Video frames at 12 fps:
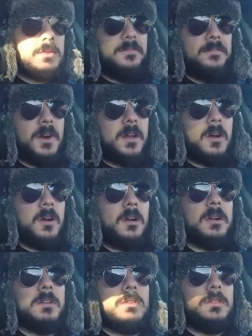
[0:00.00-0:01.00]
He fought
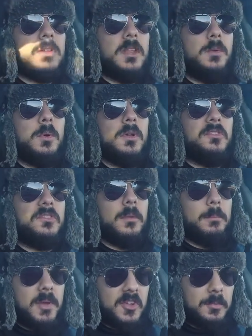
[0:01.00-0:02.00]
hard. He was
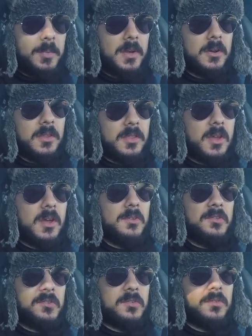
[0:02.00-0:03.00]
the best player on the
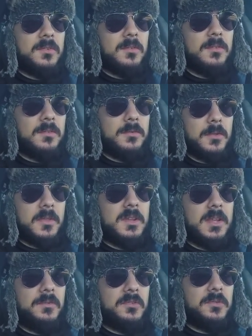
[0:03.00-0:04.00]
ice for the
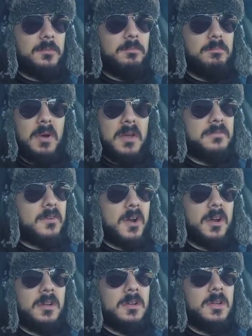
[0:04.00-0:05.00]
Leafs by
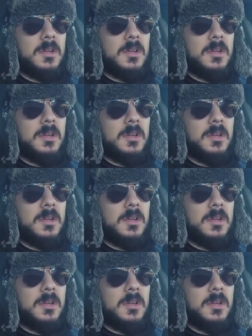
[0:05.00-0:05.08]
far.